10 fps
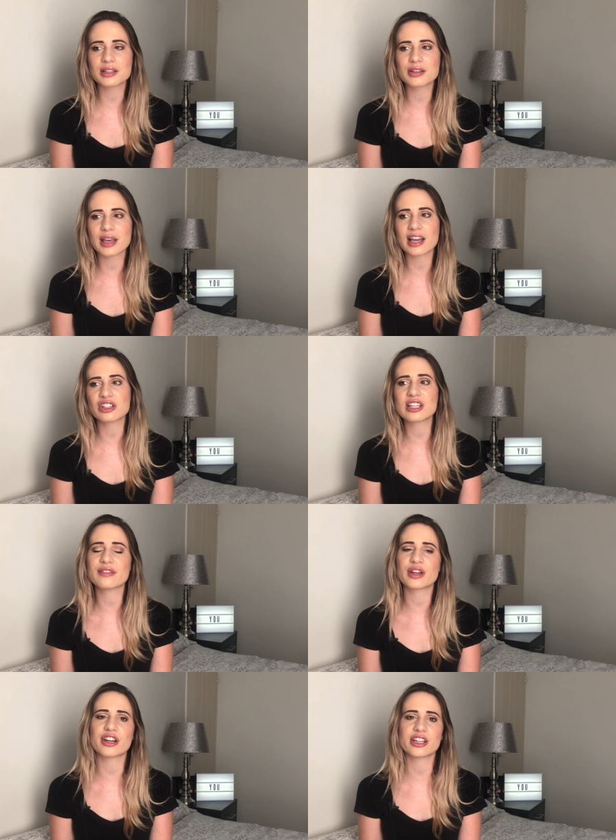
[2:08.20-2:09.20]
took actually
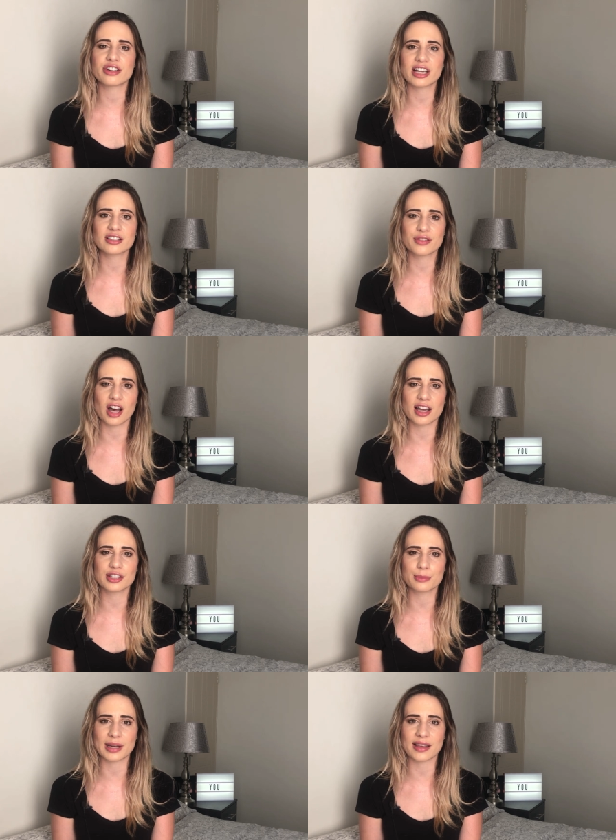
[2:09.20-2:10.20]
a very attractive
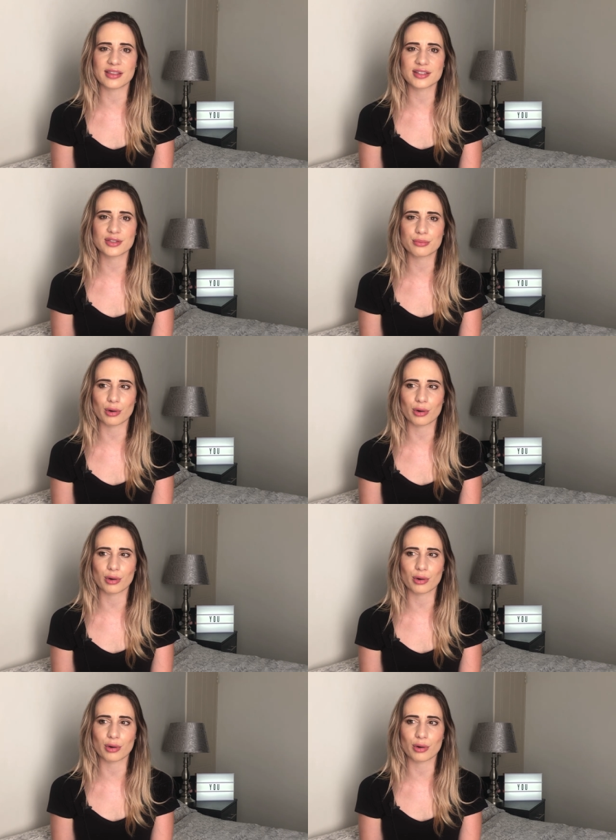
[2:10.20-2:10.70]
guy to play this